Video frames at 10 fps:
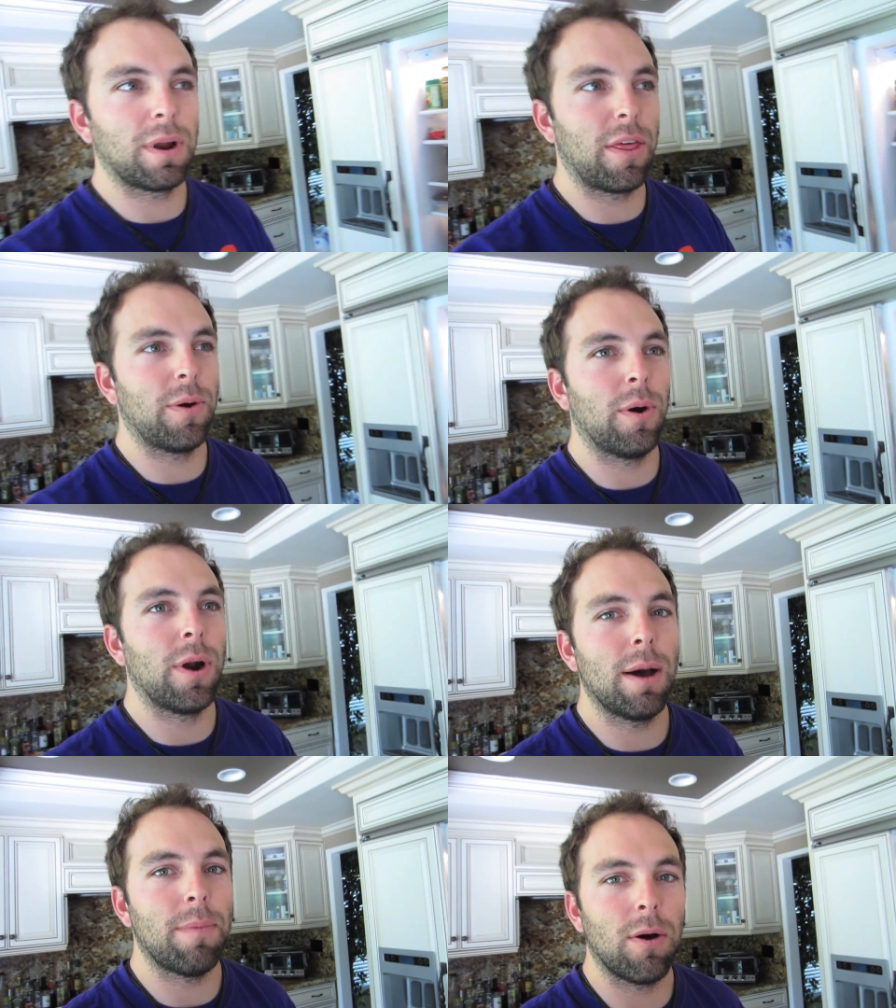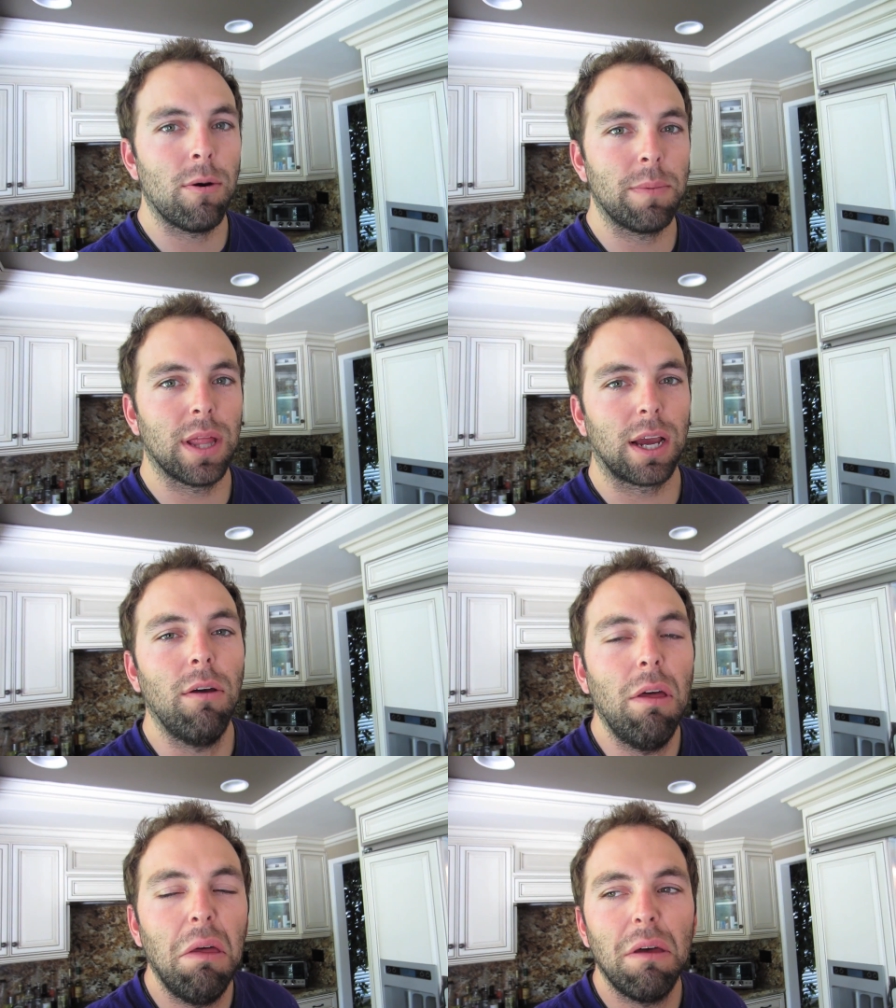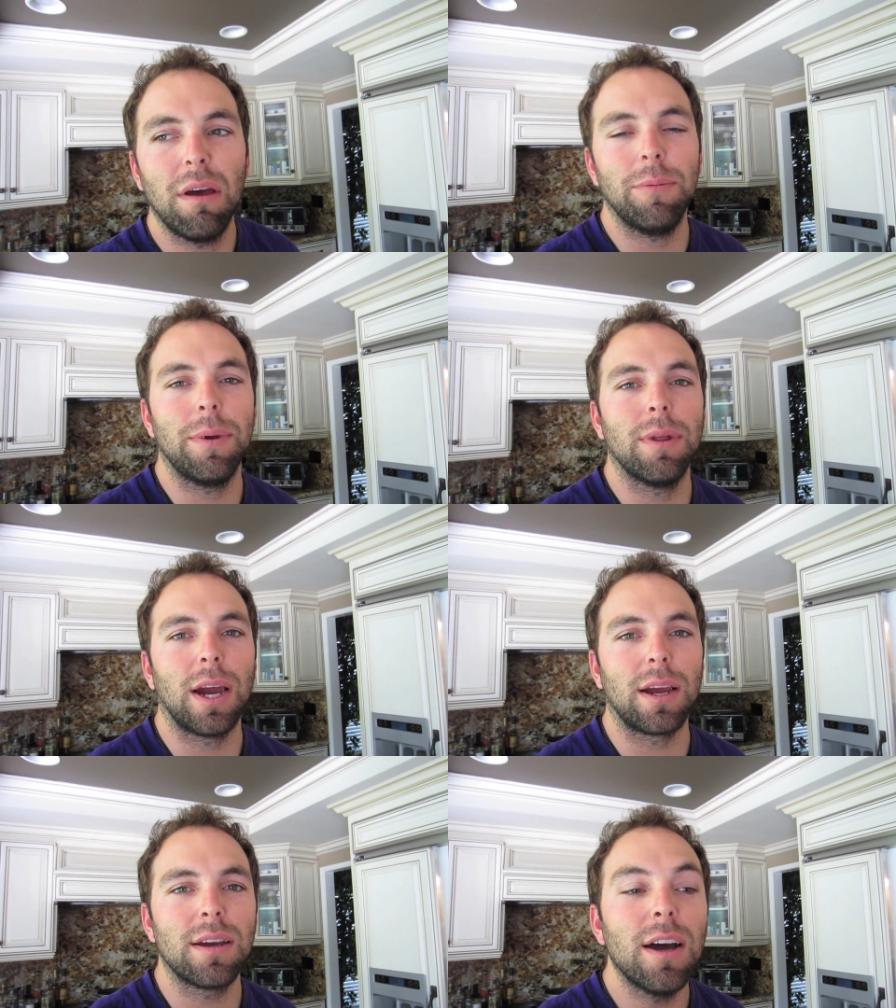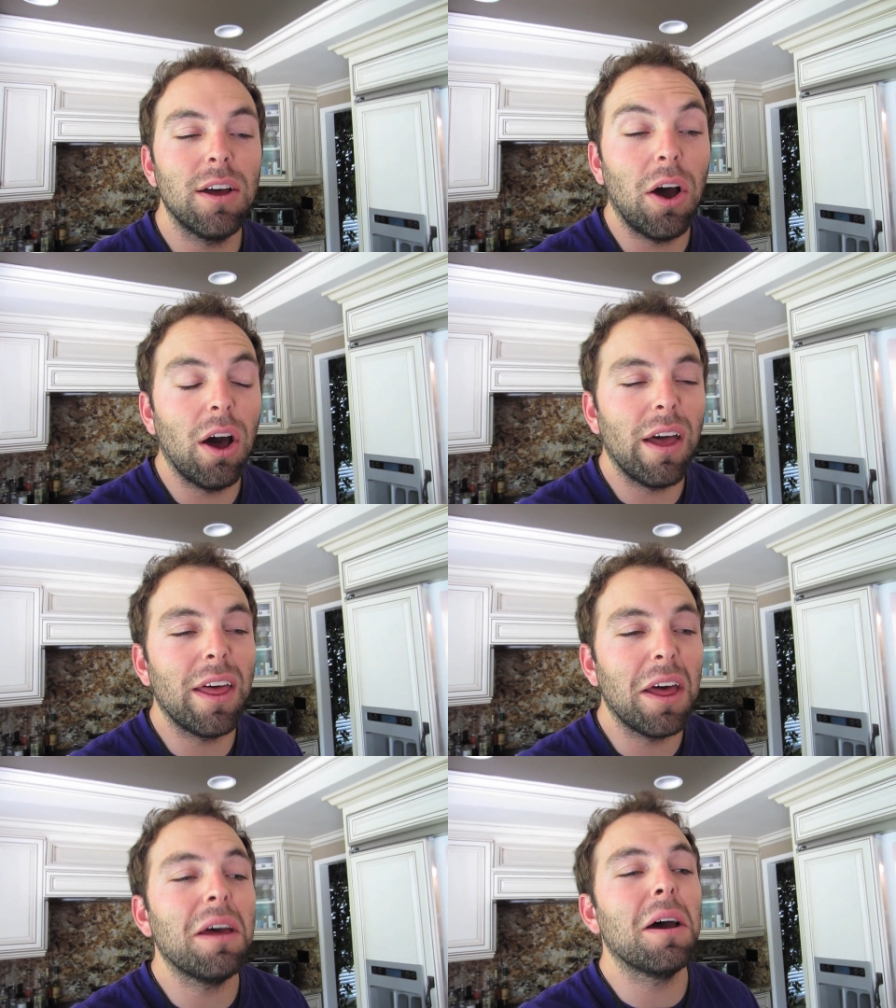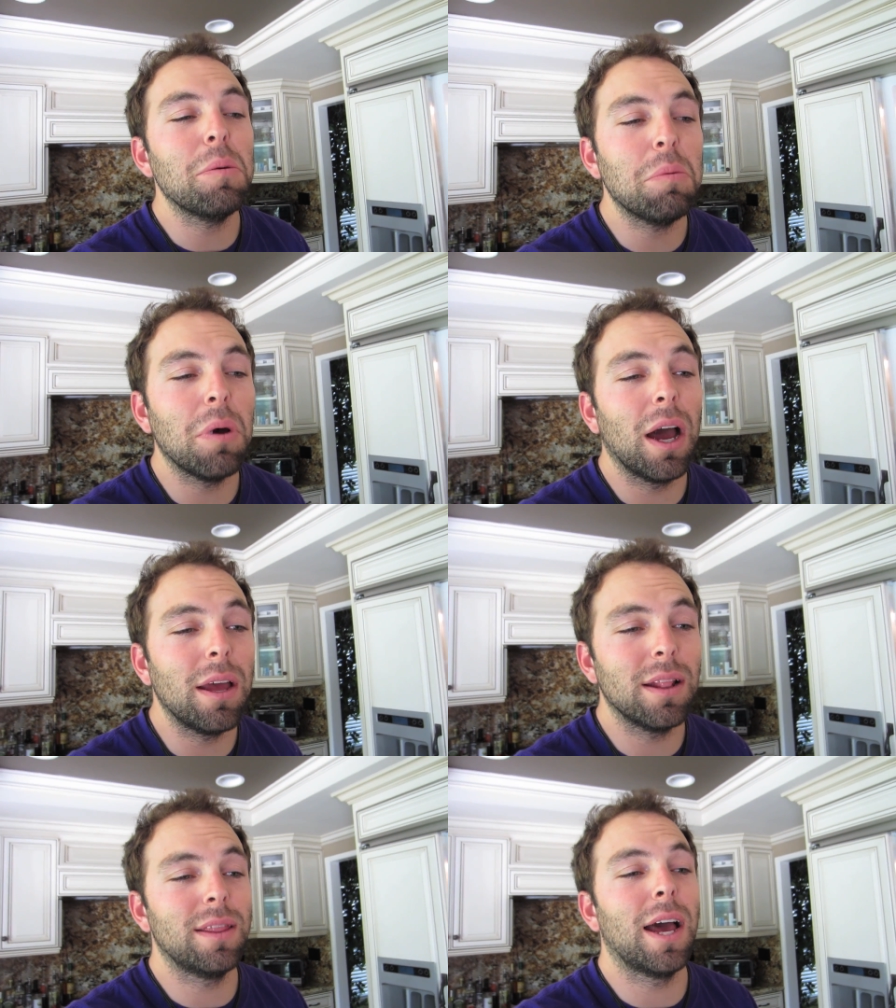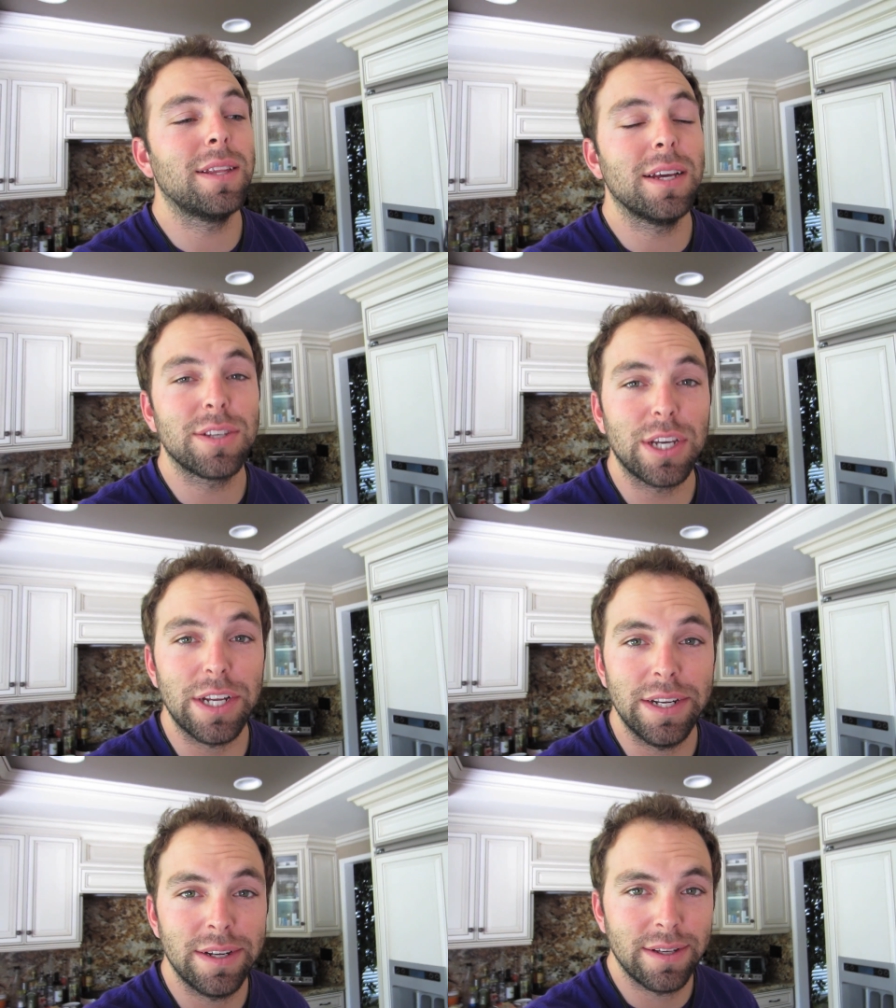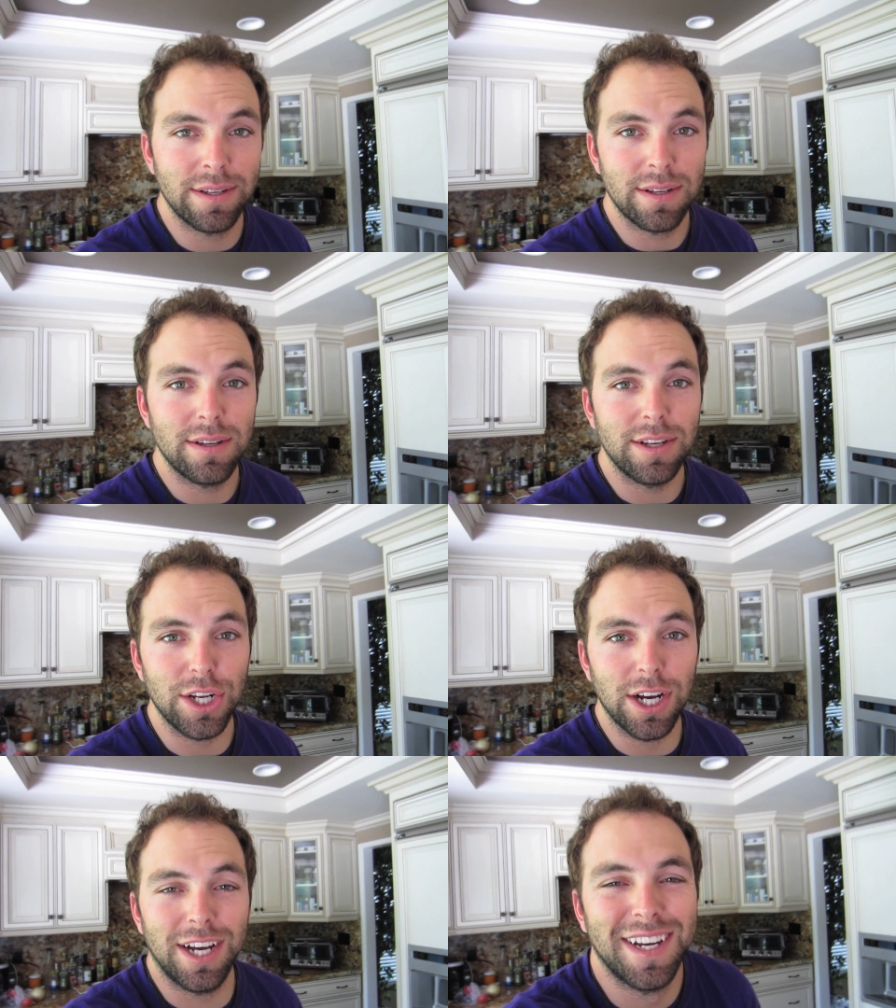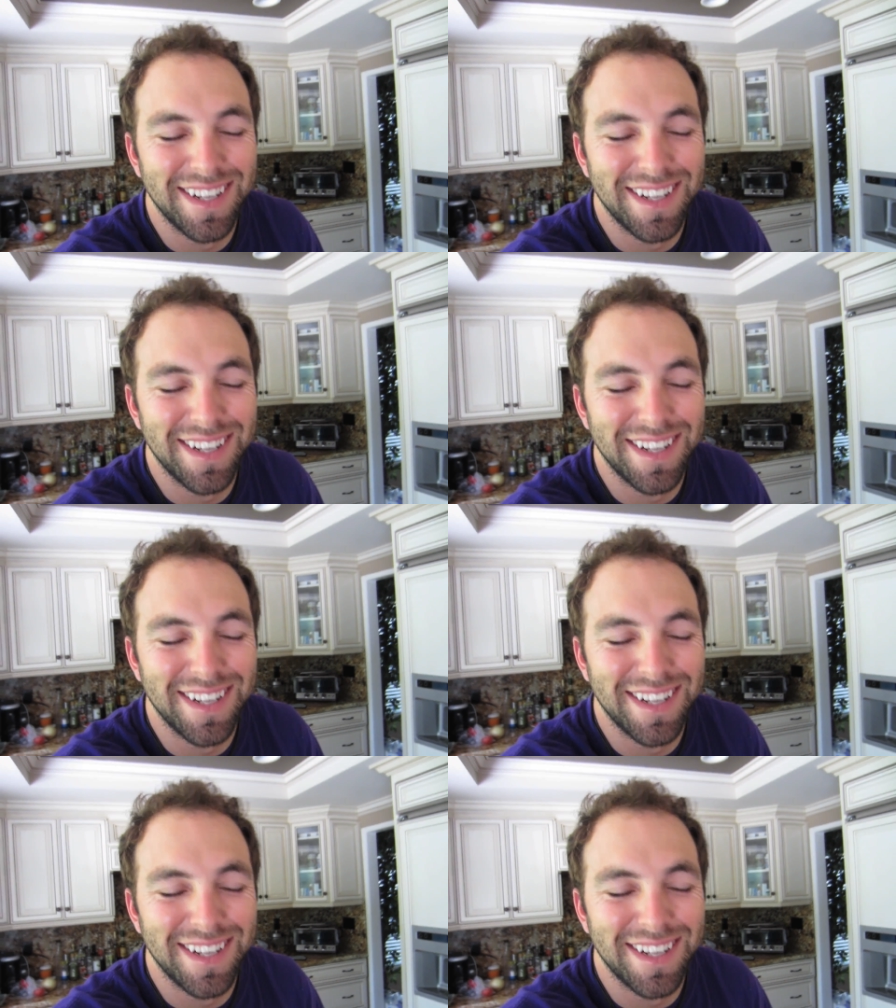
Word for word: when I throw it up, I won't be like, ugh, I'll be like, oh, yeah, that tastes good. You know?